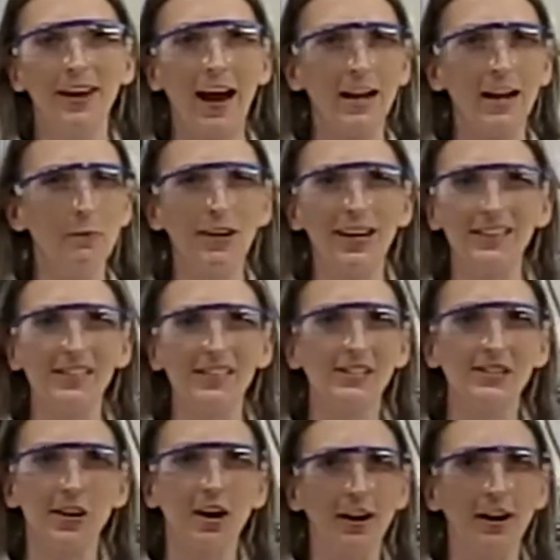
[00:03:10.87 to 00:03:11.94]
They used silk
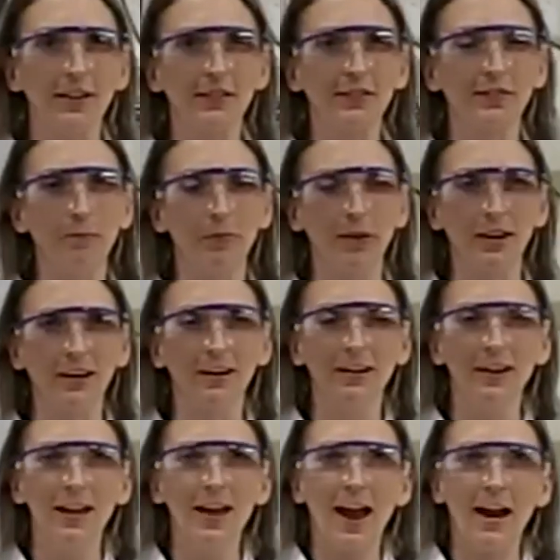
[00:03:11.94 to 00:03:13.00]
and it would get
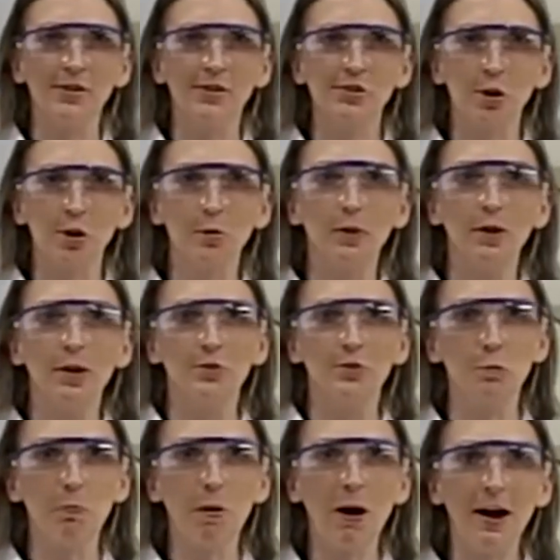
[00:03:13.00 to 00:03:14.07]
stuck on
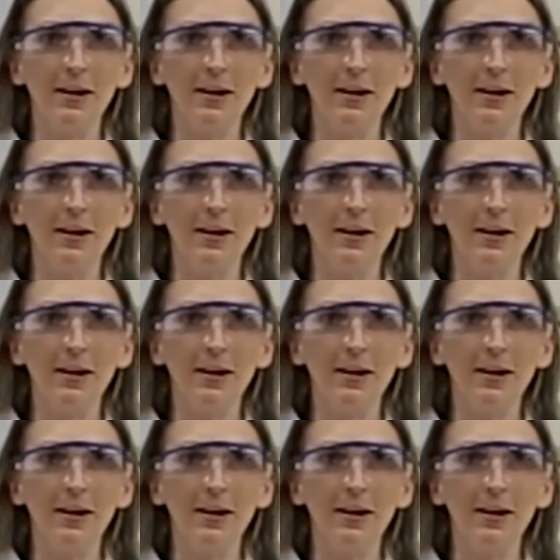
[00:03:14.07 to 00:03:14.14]
something.